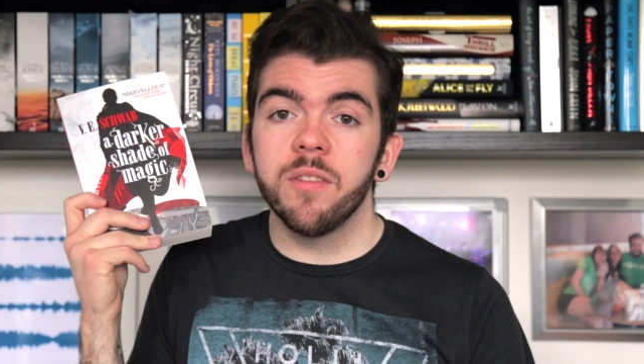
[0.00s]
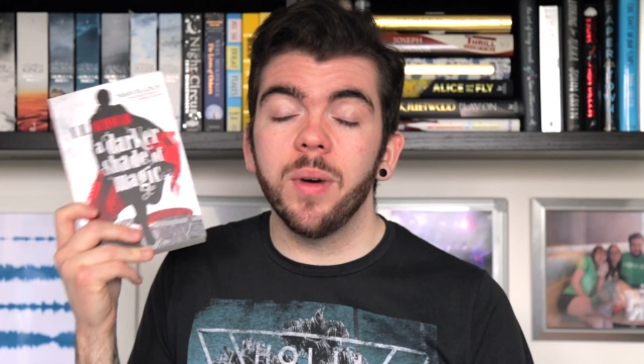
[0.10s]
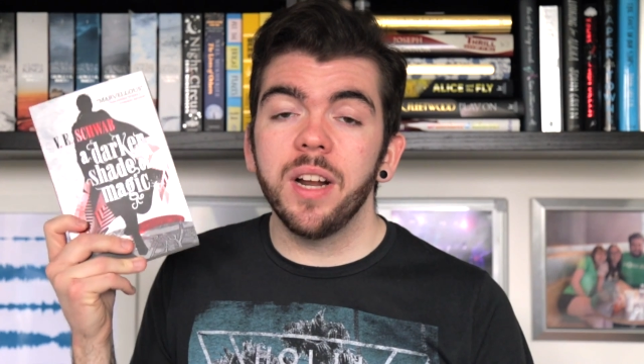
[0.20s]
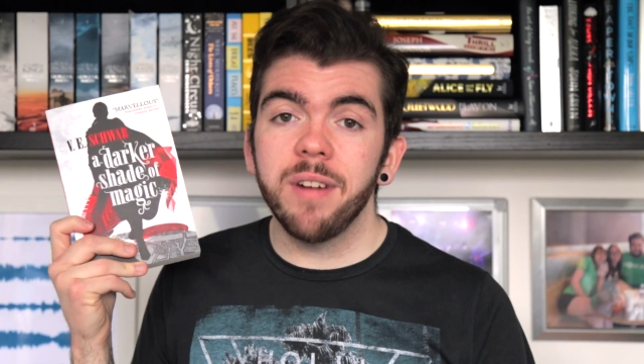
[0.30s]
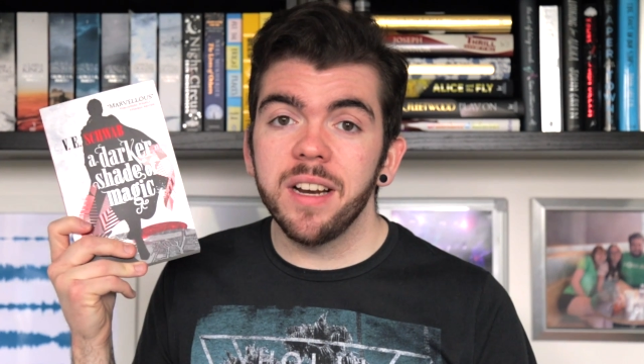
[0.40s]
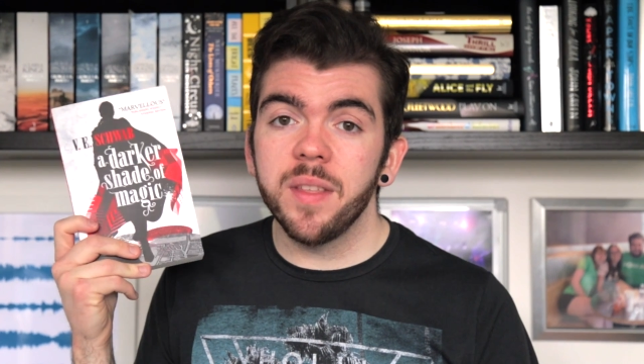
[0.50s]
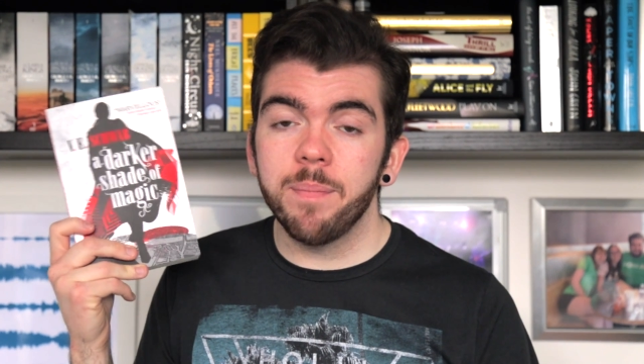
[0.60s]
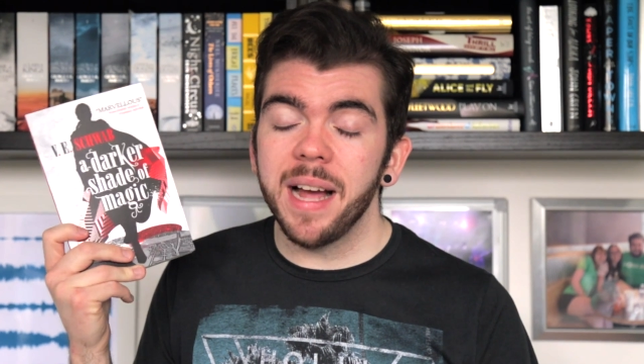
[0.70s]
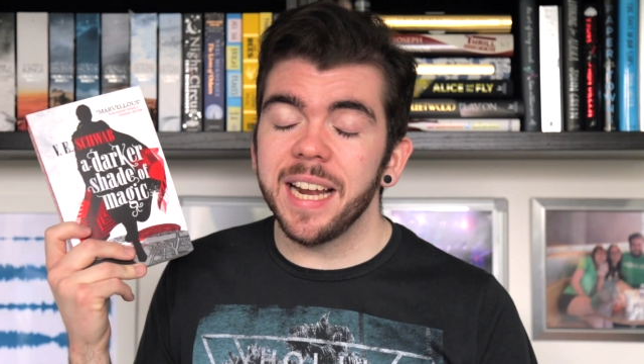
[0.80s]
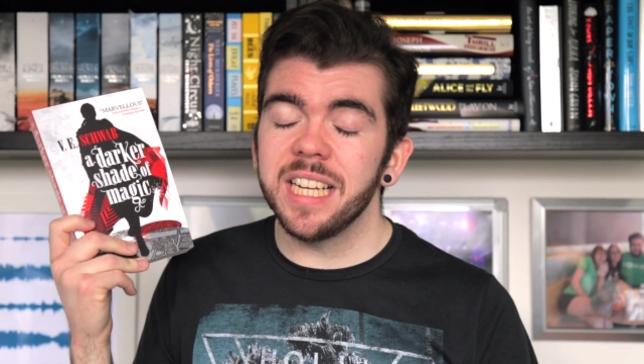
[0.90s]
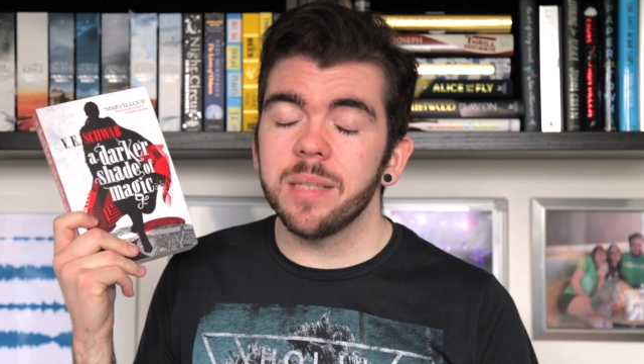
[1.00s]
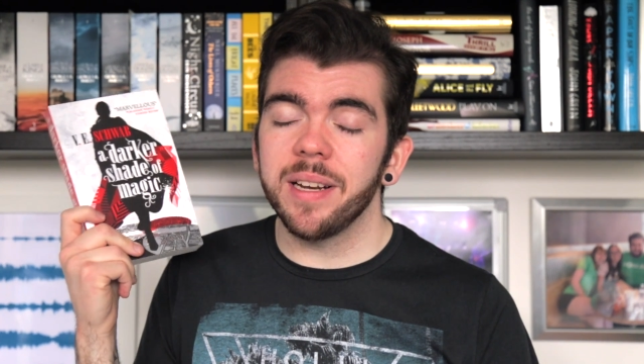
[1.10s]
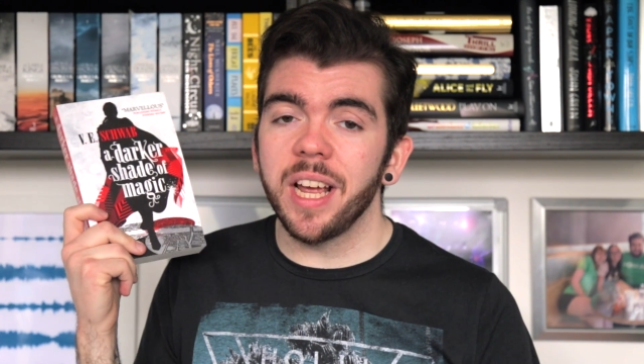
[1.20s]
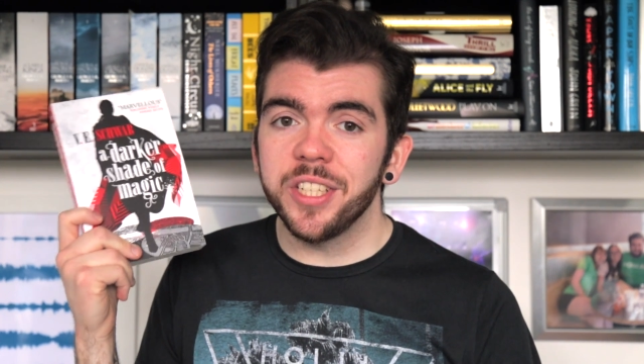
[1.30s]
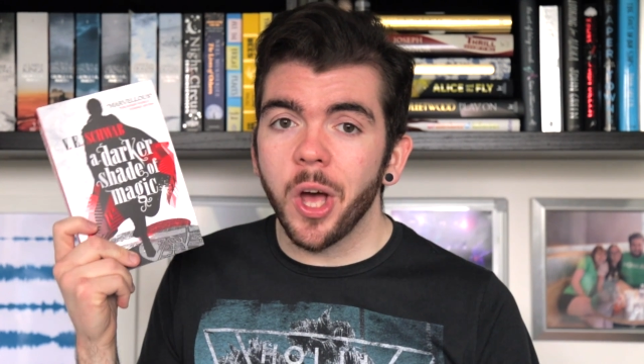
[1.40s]
From what I've read of the back, it is
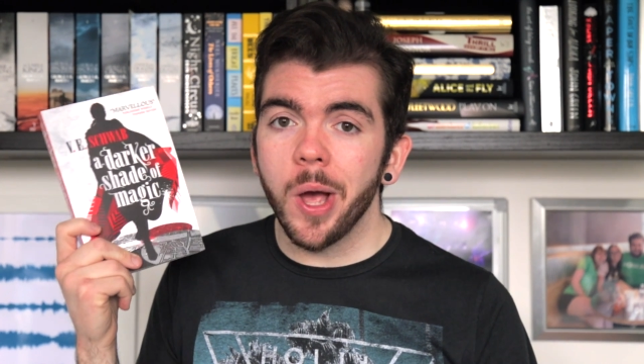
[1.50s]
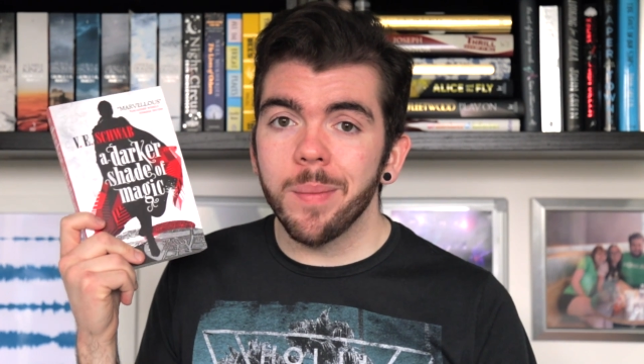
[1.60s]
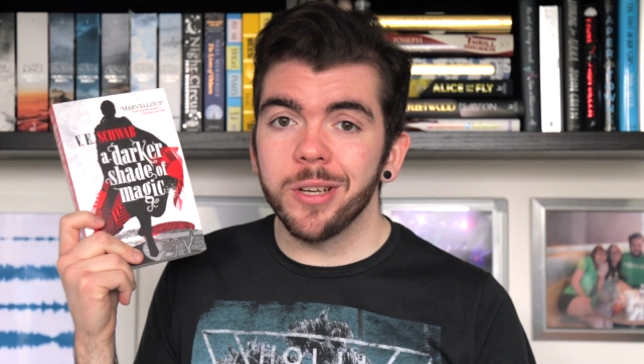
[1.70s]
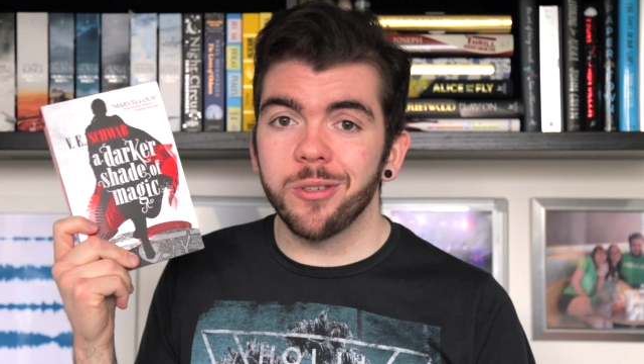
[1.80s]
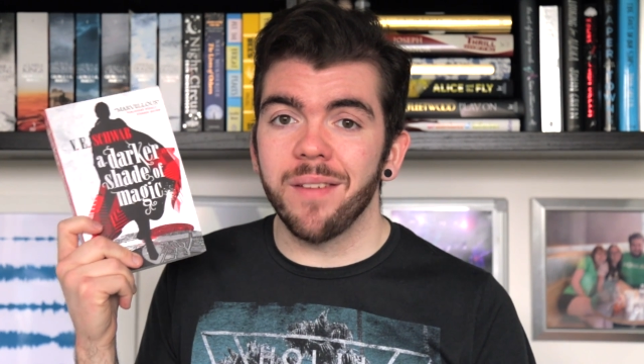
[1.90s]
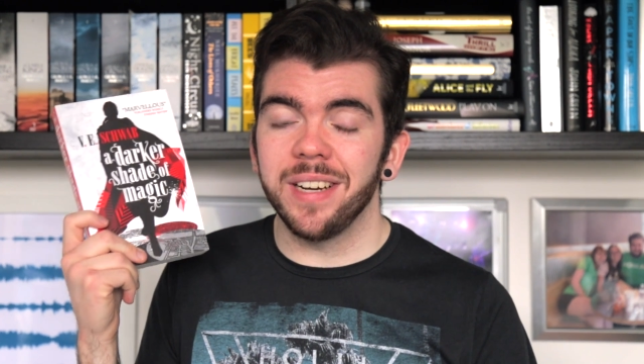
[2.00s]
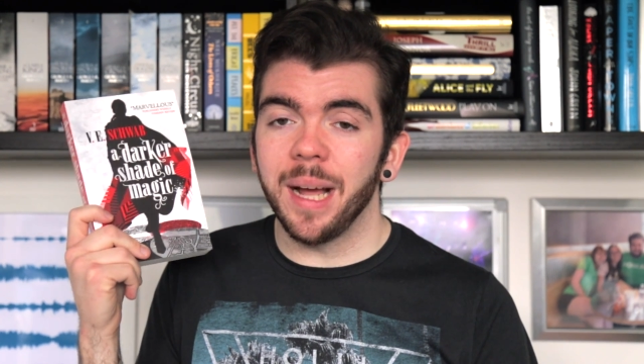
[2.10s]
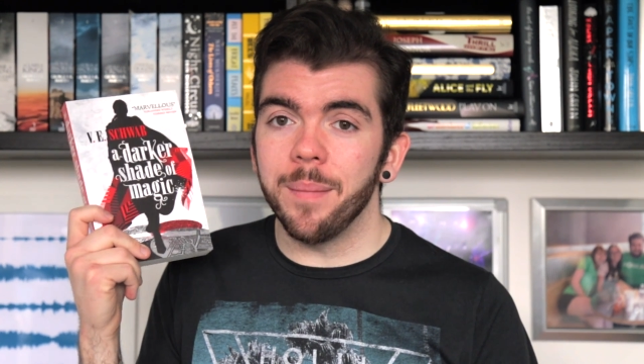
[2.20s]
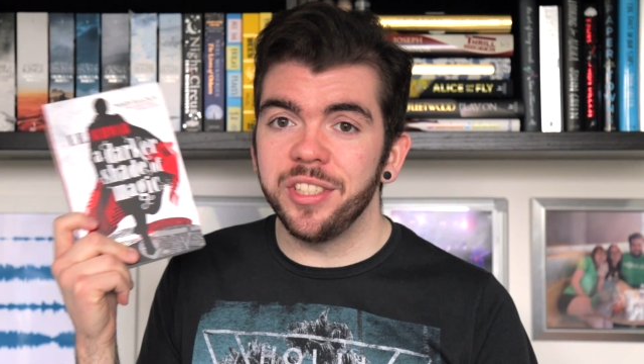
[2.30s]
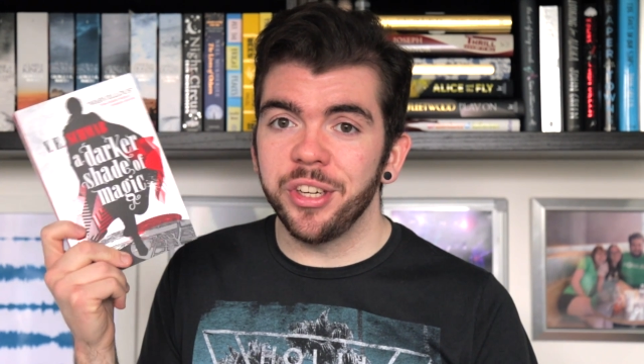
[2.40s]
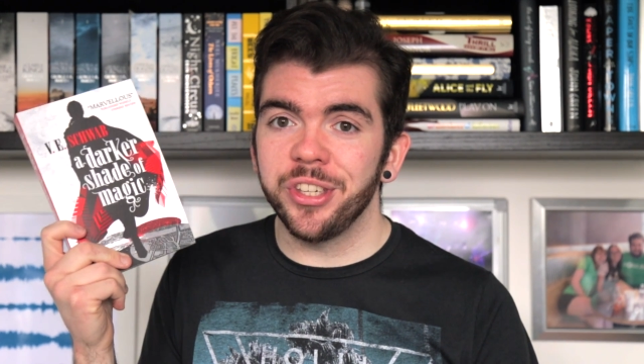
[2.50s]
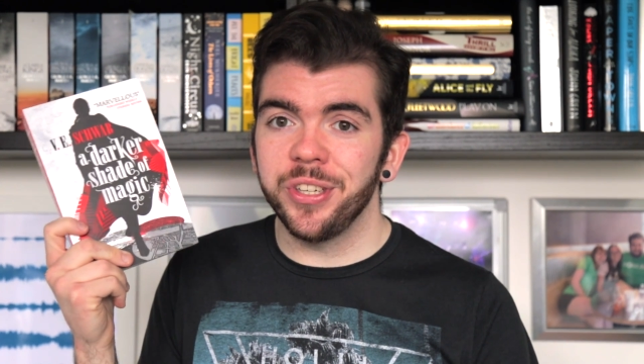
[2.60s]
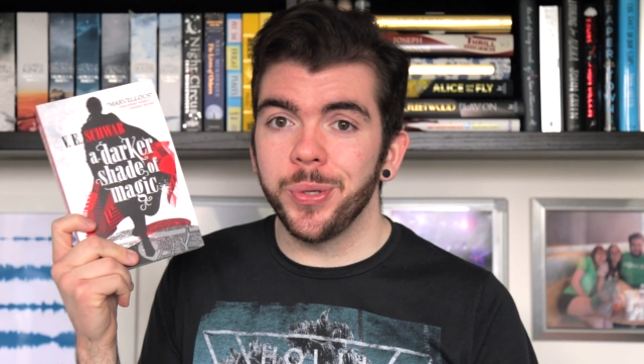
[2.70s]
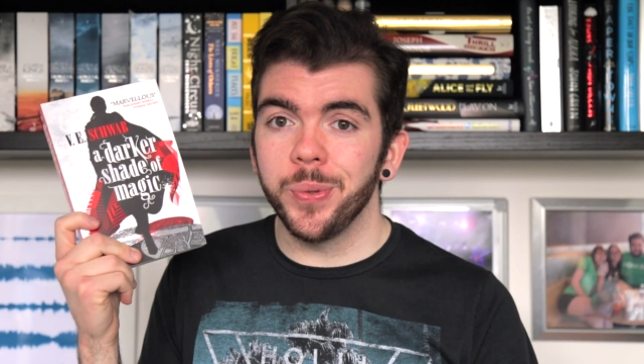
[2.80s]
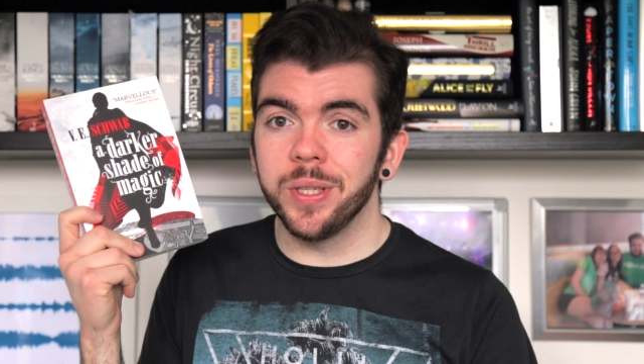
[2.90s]
about a time-traveling
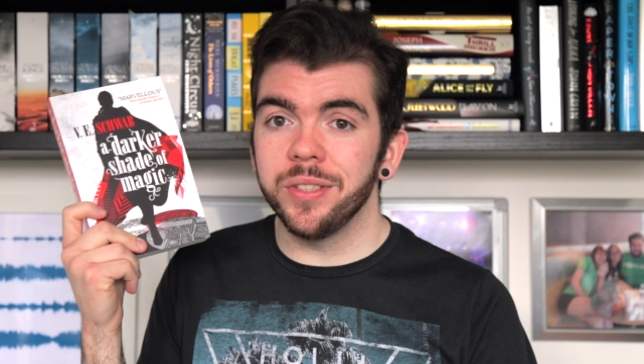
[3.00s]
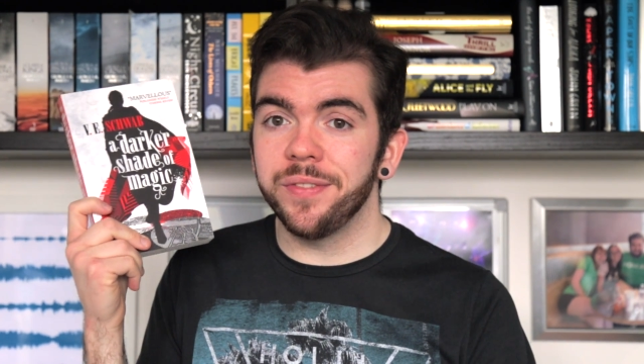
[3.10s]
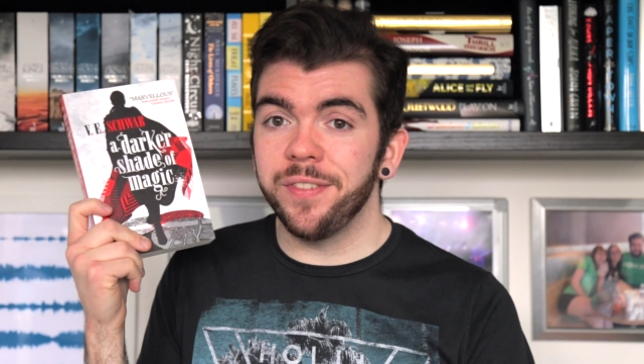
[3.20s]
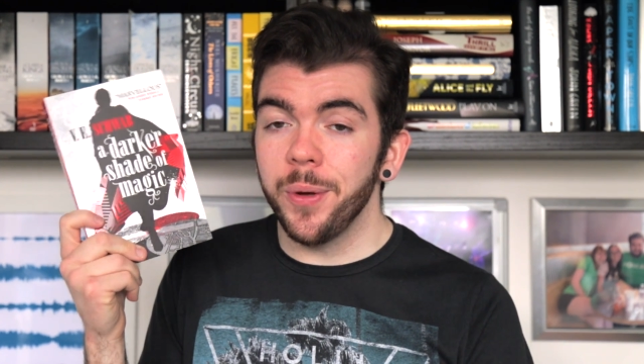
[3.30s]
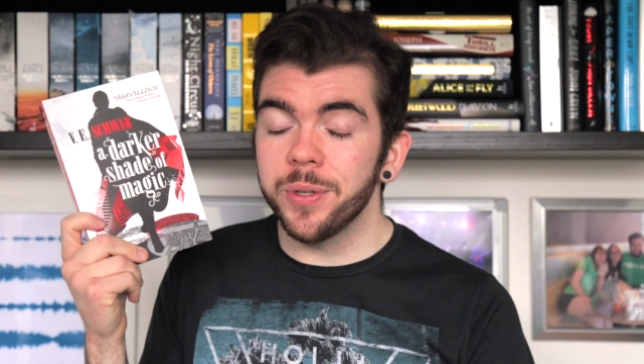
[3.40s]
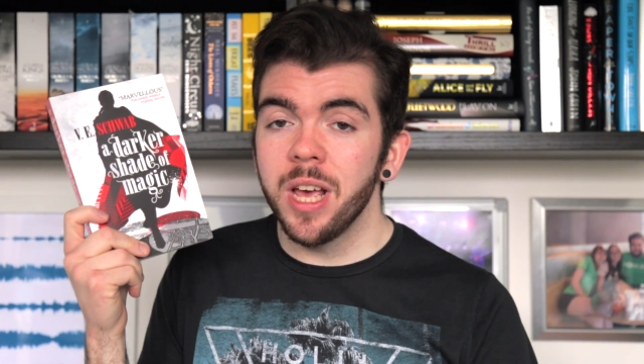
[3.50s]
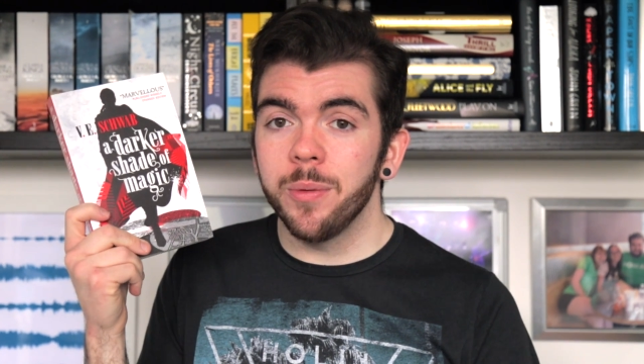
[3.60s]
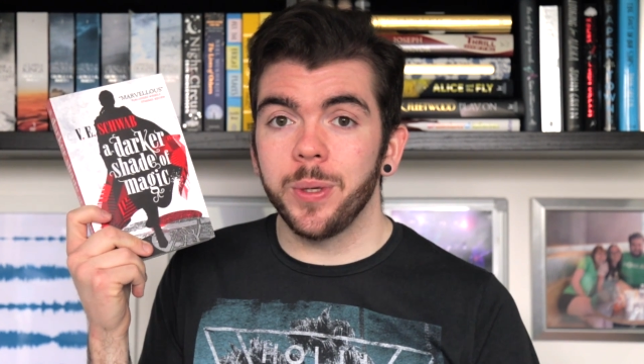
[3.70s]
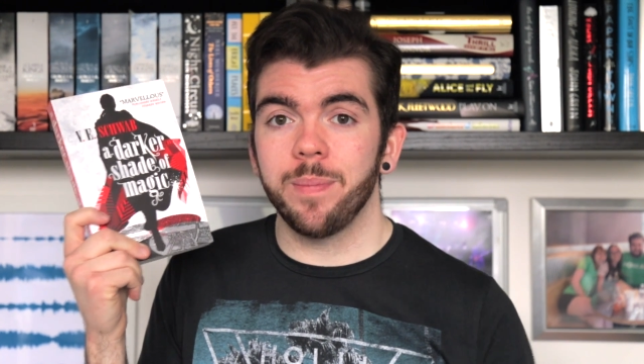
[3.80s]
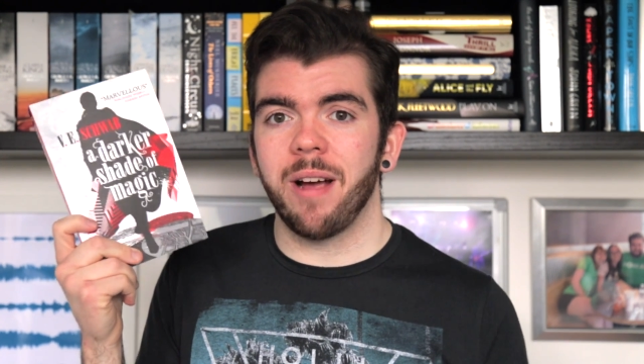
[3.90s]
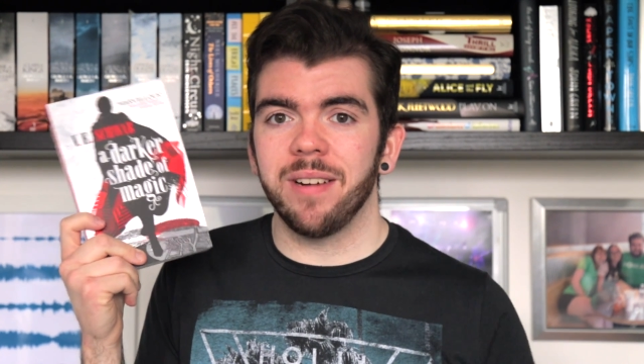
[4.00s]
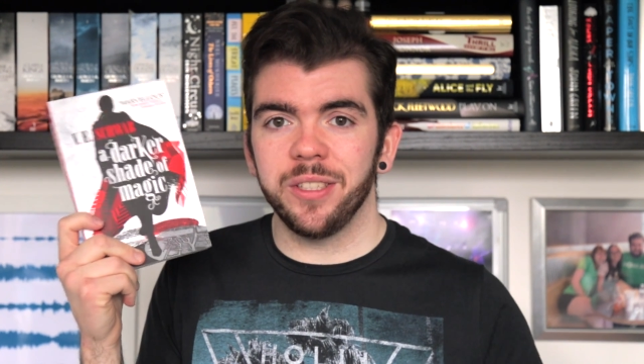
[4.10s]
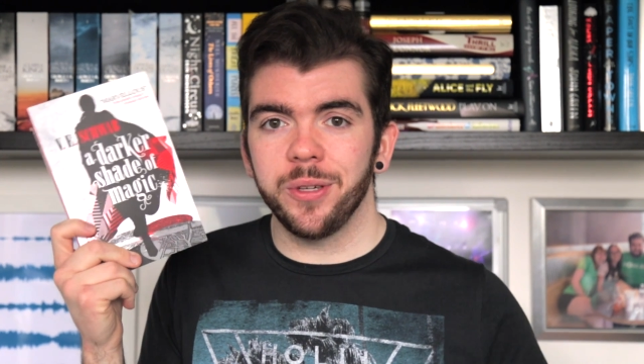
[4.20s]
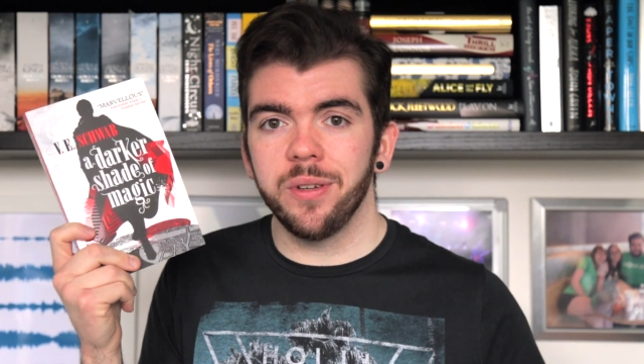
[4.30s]
magician who can float between parallel